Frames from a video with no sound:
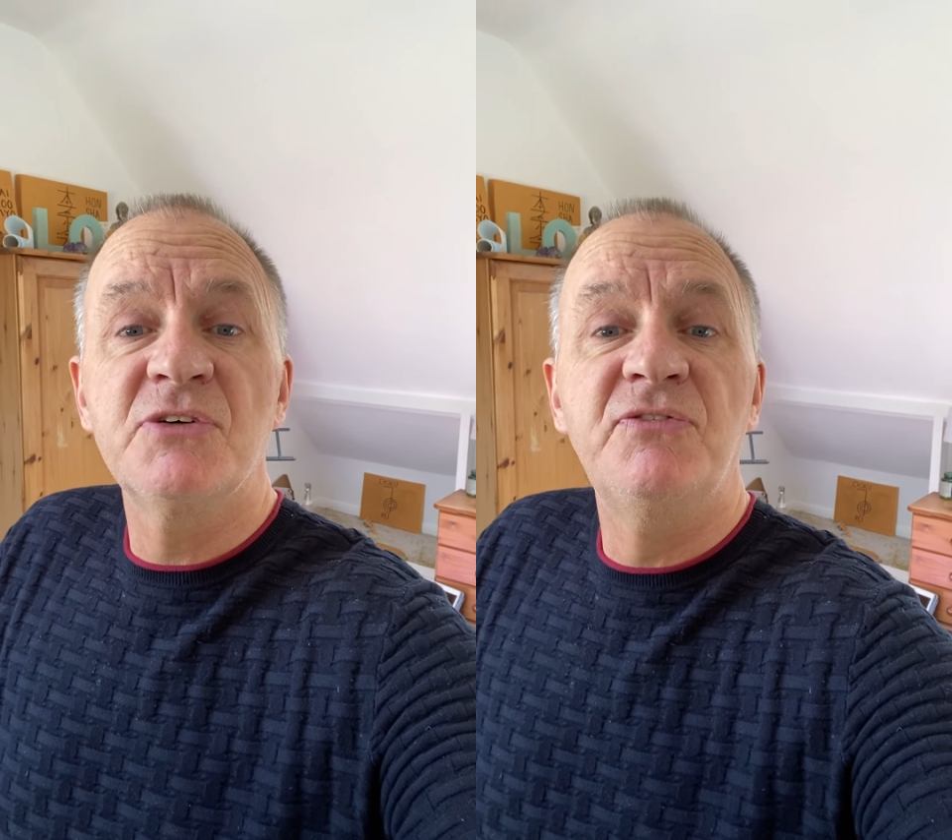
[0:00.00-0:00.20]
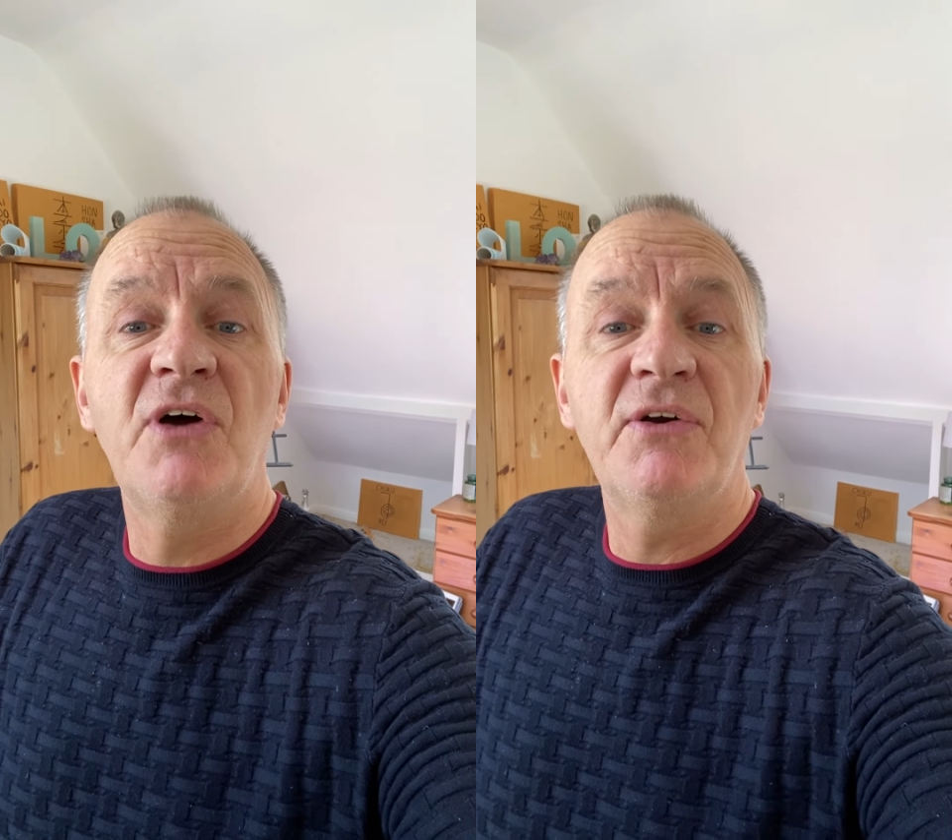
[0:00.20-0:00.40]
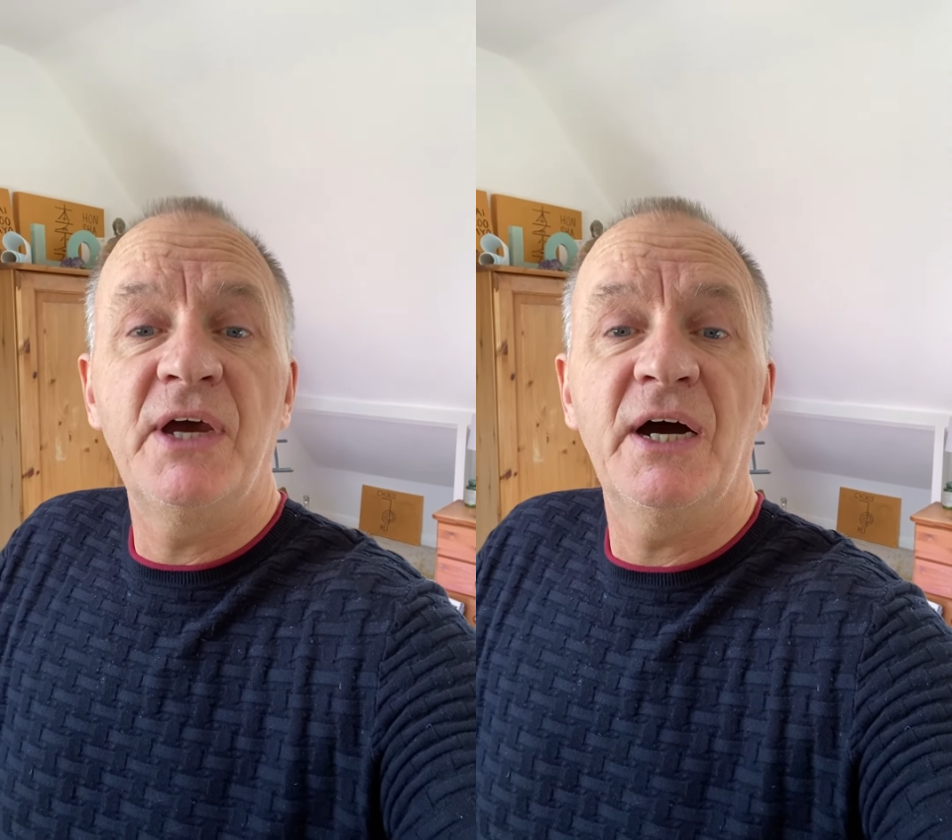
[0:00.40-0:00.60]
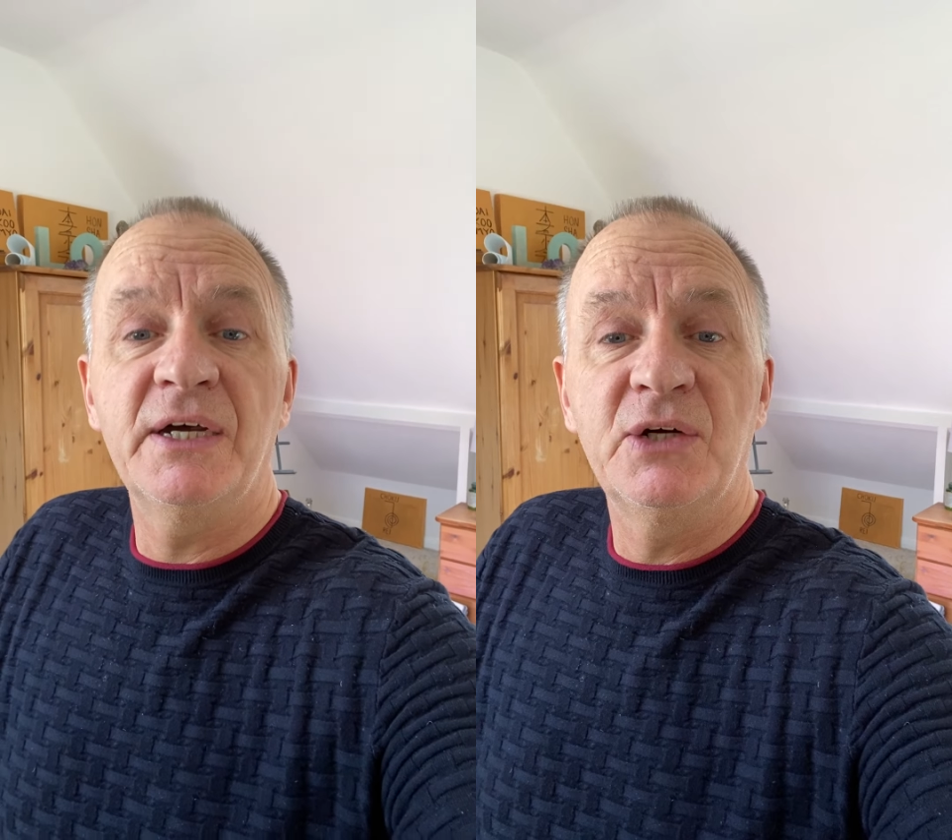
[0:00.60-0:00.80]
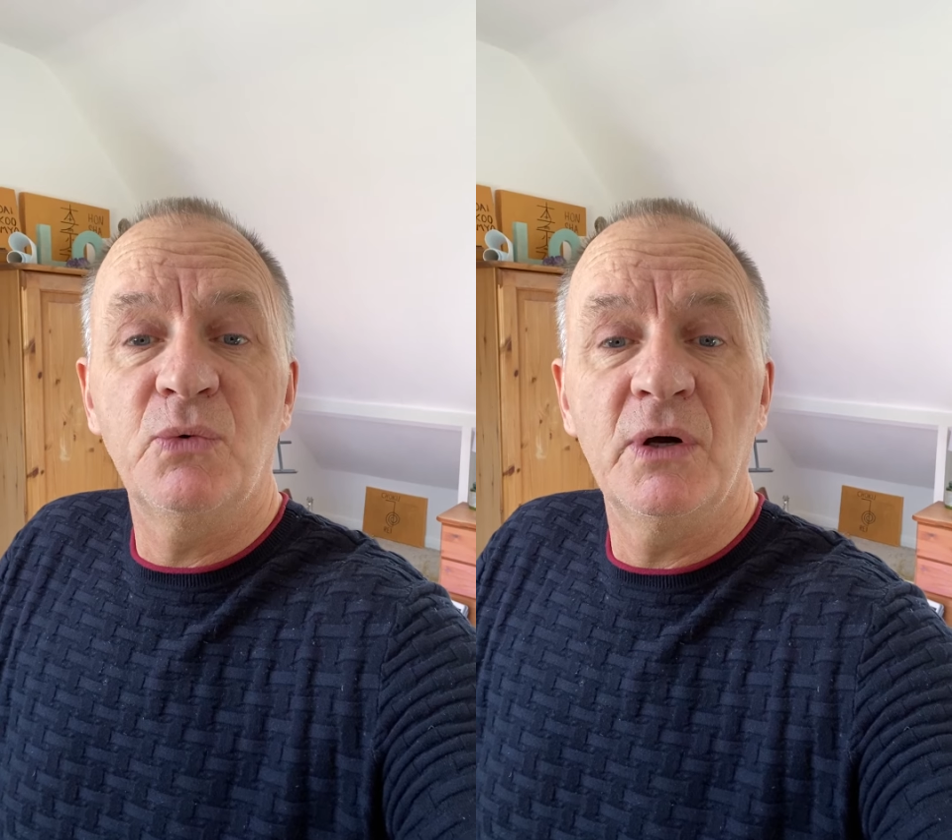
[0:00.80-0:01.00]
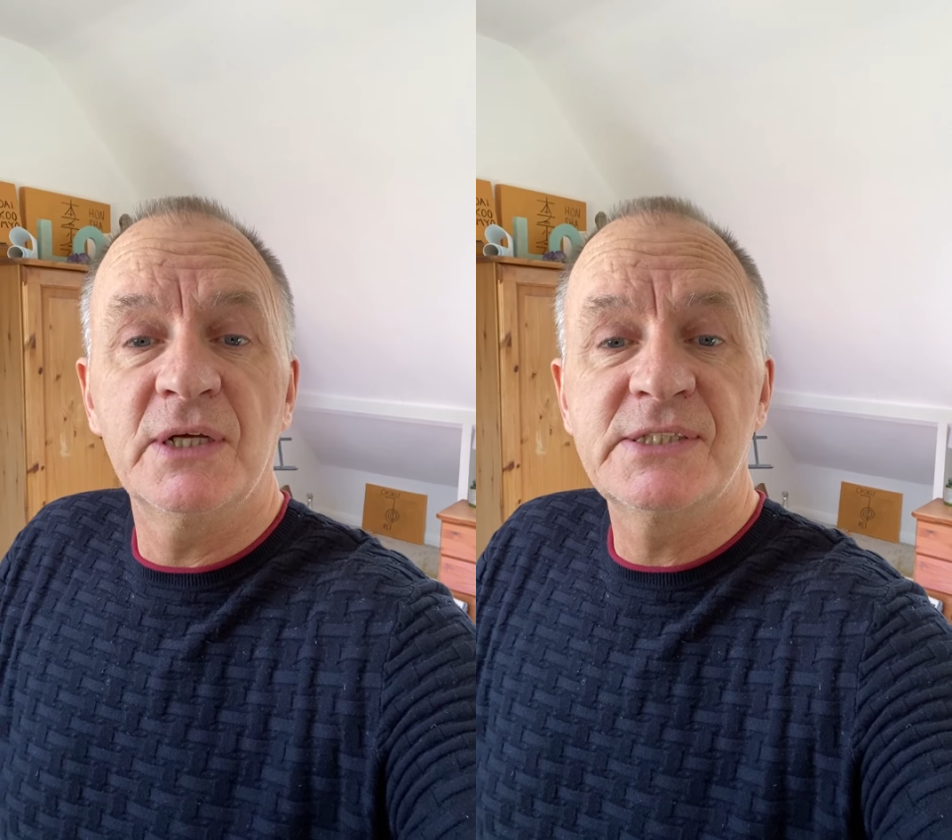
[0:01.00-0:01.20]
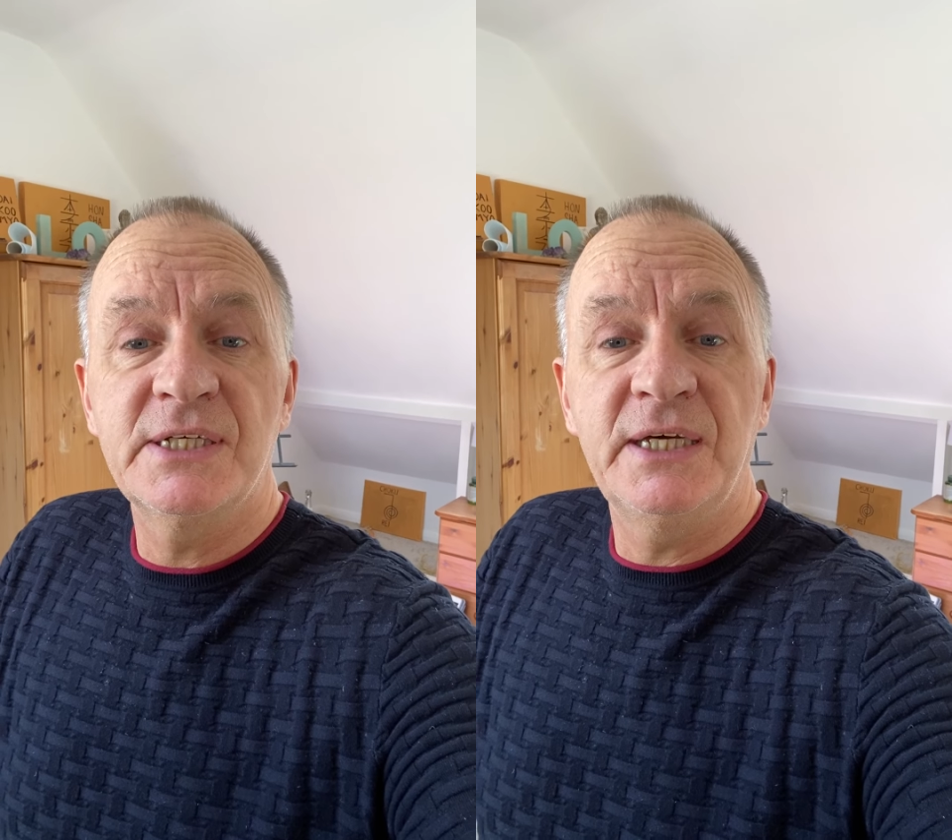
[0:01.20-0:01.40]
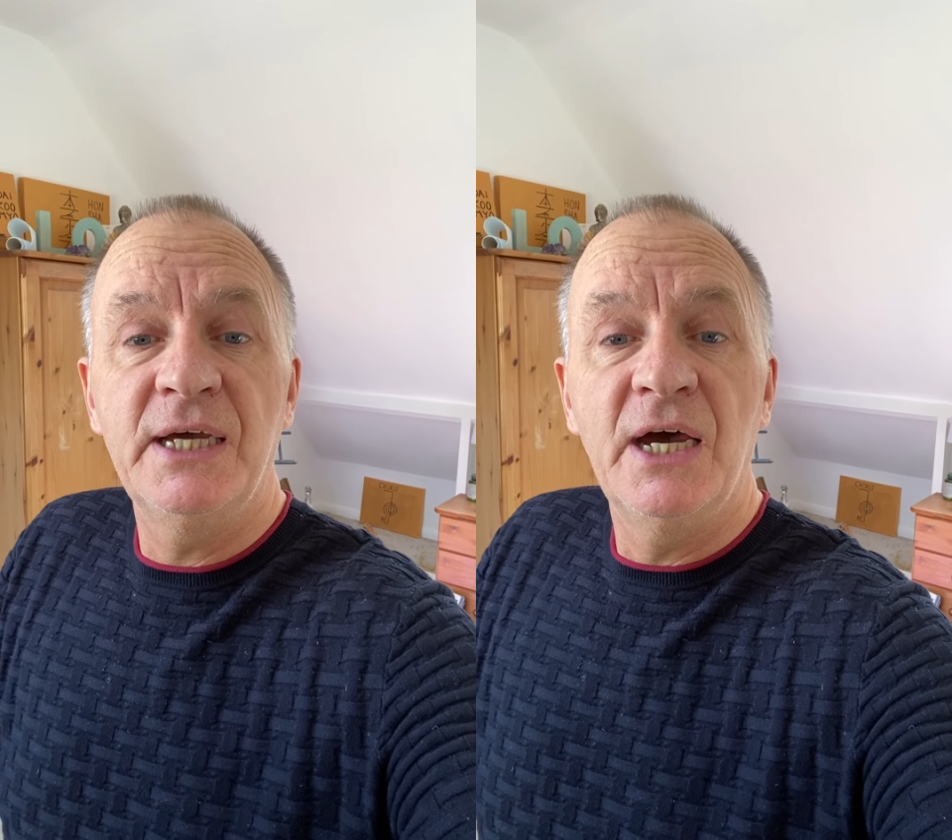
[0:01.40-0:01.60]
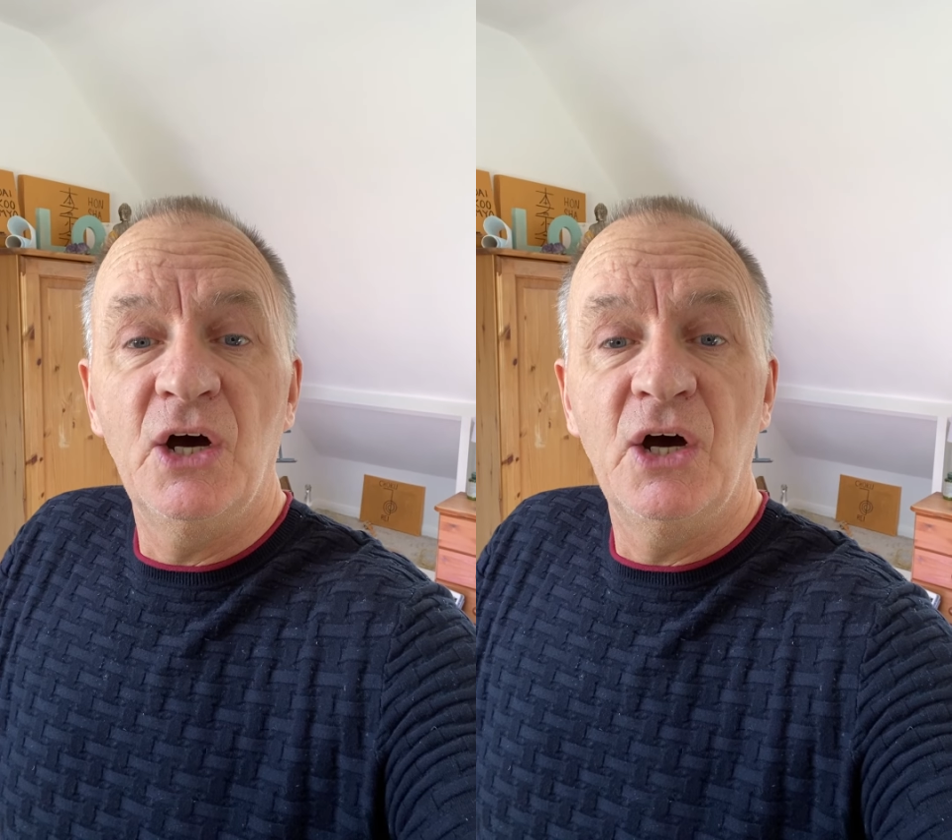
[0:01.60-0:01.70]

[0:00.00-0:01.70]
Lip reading: very high quality.